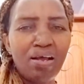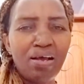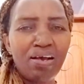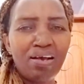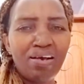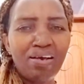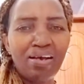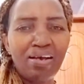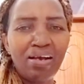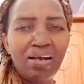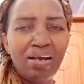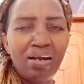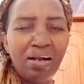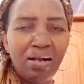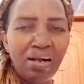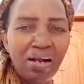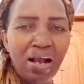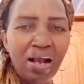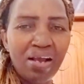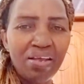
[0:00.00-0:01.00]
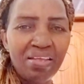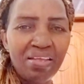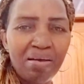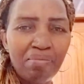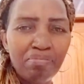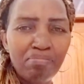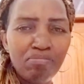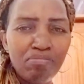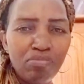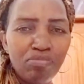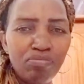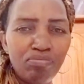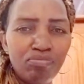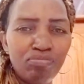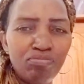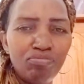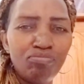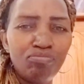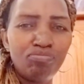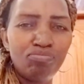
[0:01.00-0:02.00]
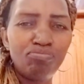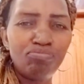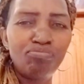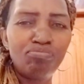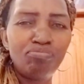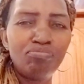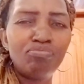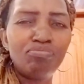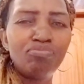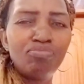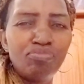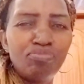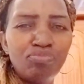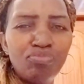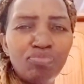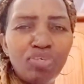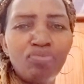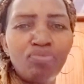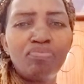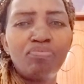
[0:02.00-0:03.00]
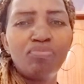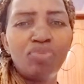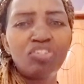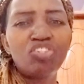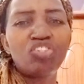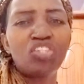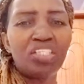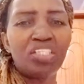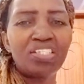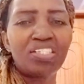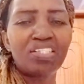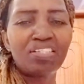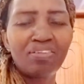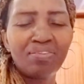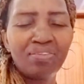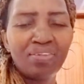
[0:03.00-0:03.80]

I am Moses.